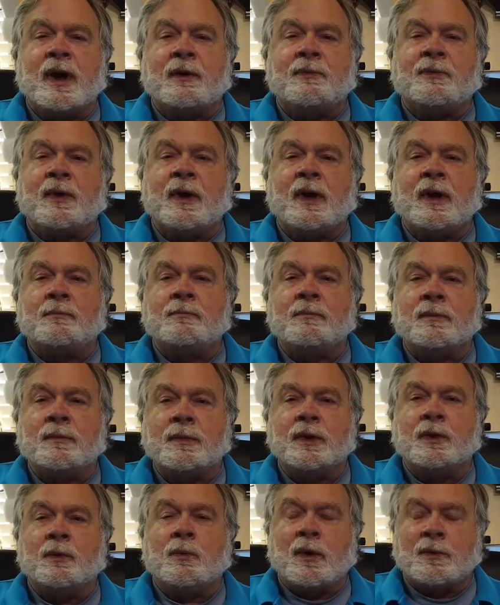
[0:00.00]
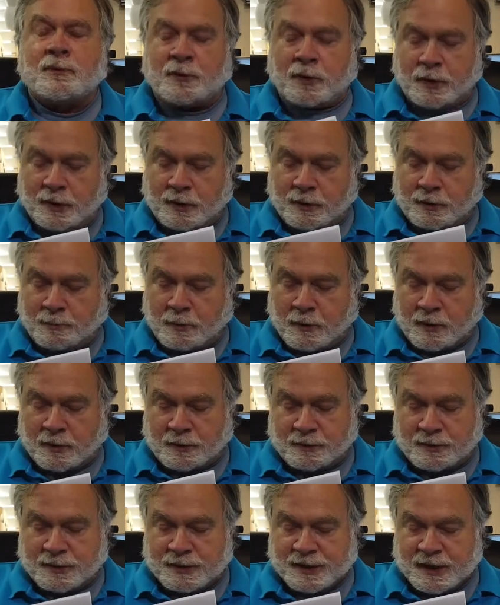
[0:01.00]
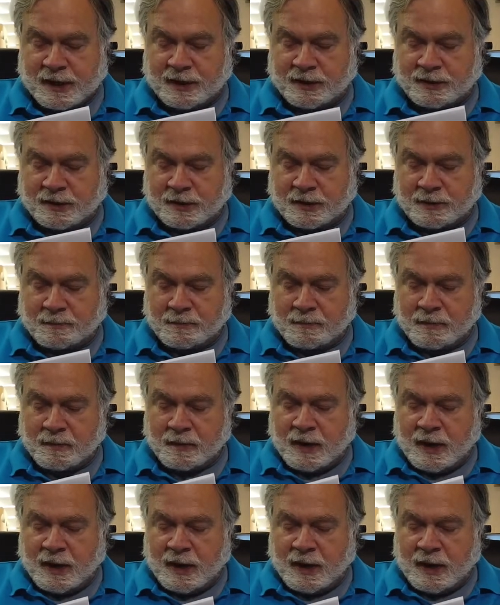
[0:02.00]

FM, you want vertical polarization,